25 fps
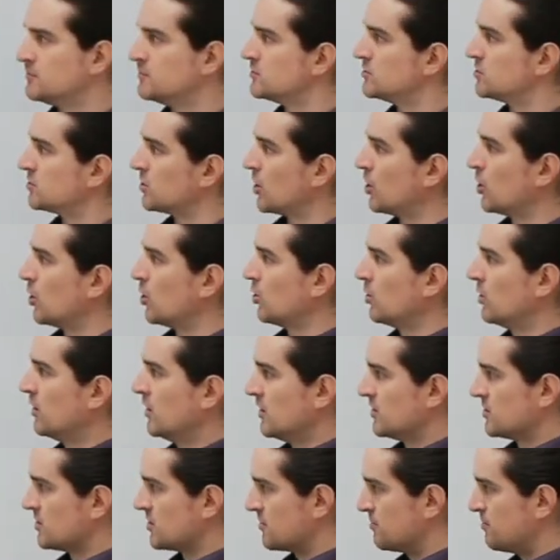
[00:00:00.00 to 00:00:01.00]
So
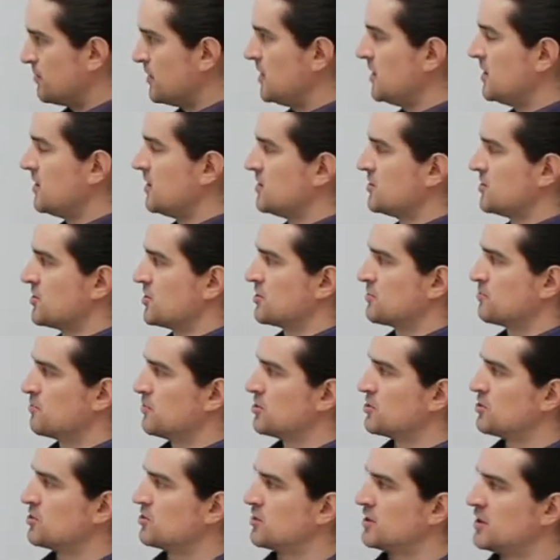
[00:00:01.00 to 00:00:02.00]
speed is
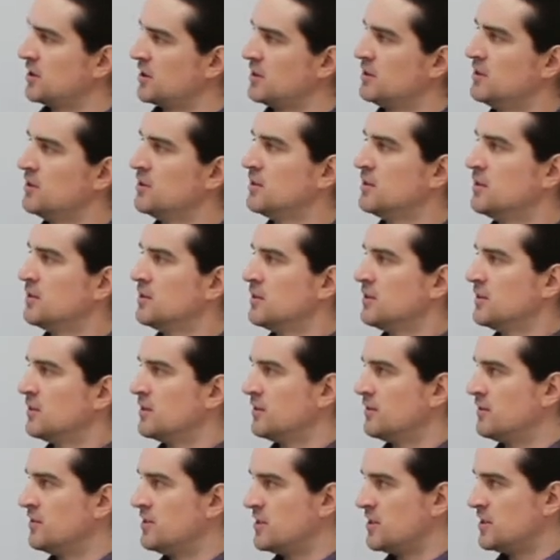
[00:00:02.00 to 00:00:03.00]
explicitly
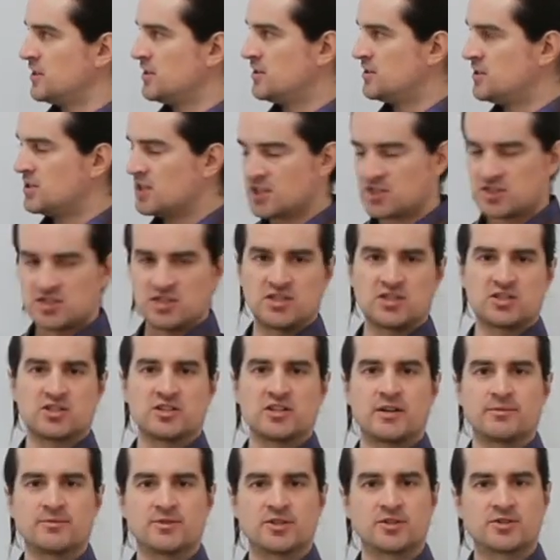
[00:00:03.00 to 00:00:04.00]
the distance an
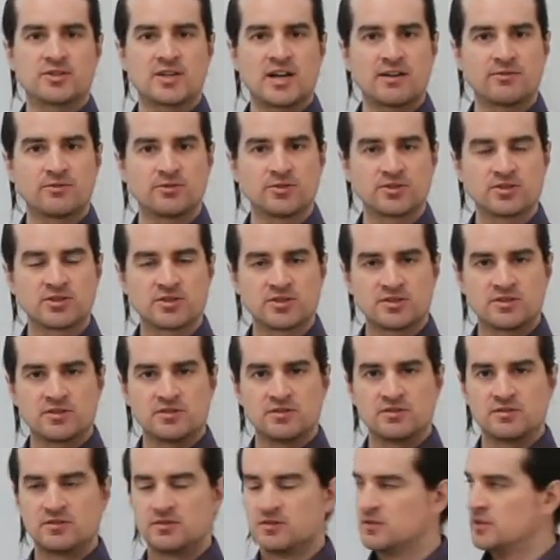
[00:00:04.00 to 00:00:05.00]
object travels
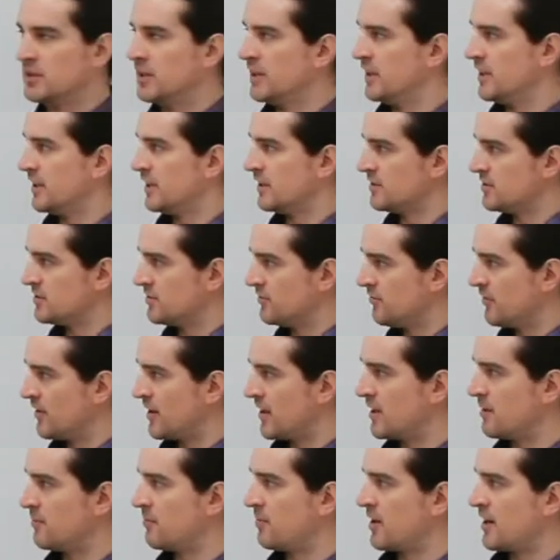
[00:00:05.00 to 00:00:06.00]
uh,
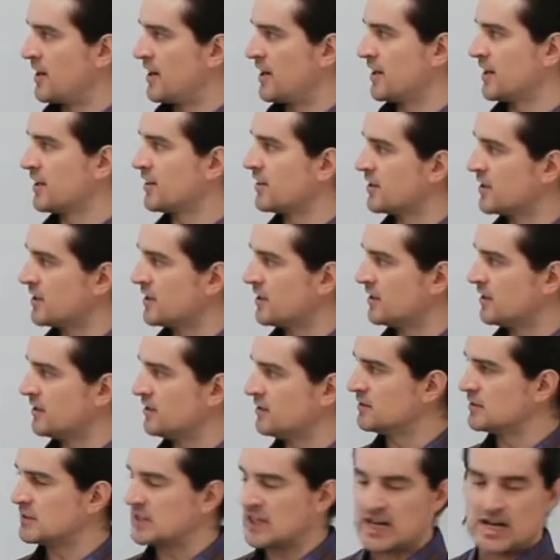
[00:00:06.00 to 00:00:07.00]
divided by the
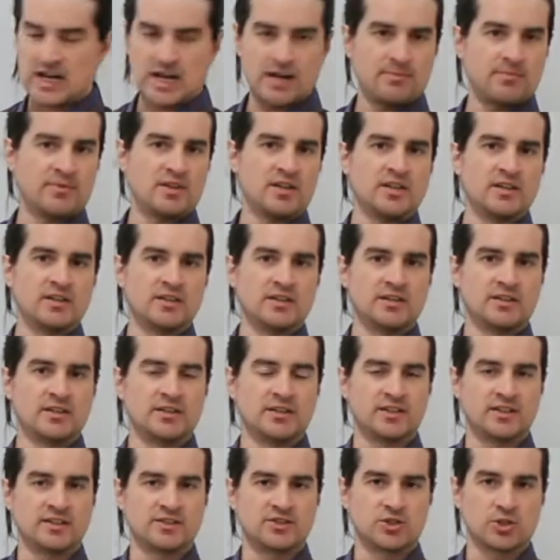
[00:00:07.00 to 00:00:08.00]
time that it
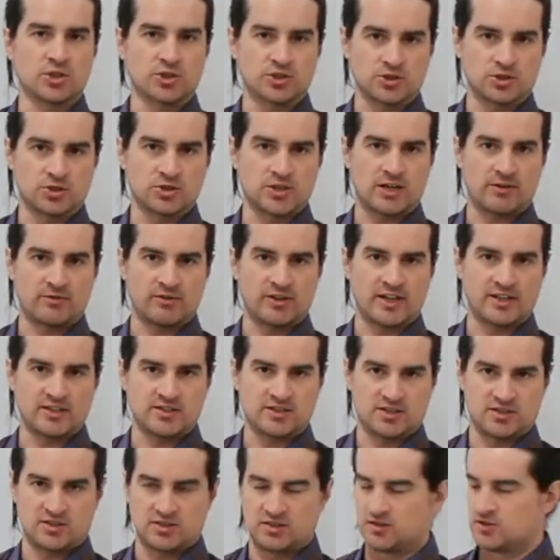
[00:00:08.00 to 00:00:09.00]
uh, took to travel that
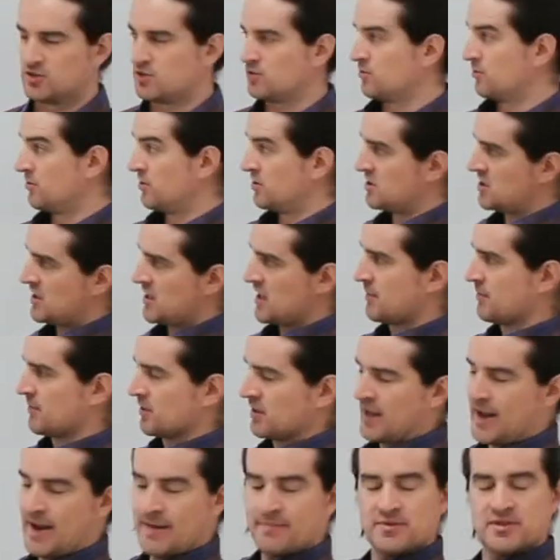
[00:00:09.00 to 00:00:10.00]
distance, or the time
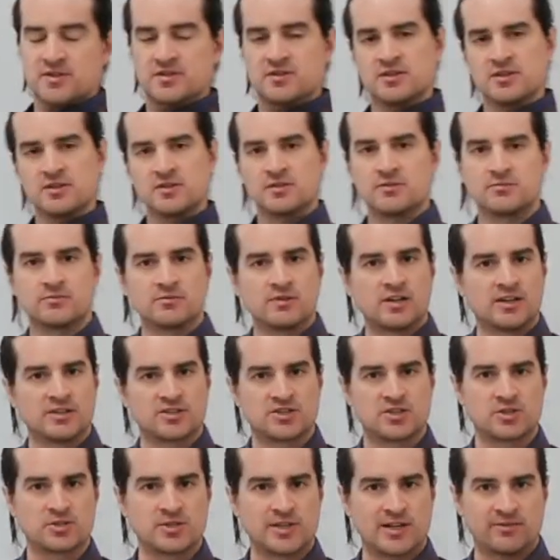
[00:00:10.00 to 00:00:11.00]
lapsed
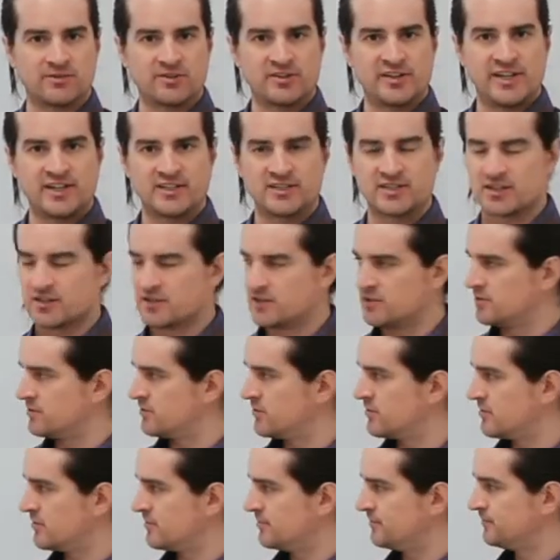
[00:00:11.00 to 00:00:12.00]
as it traveled that
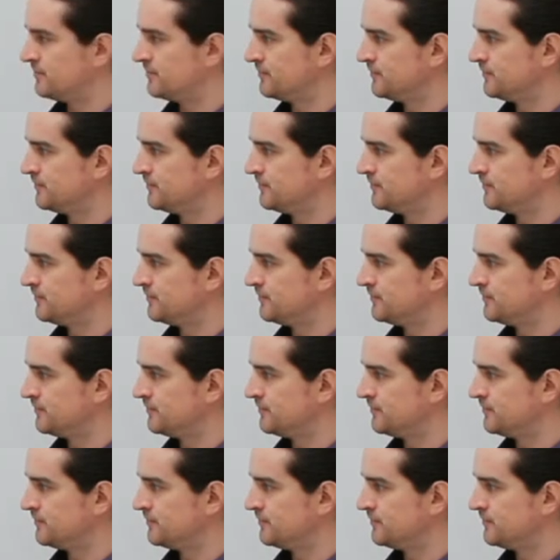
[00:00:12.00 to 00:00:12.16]
distance.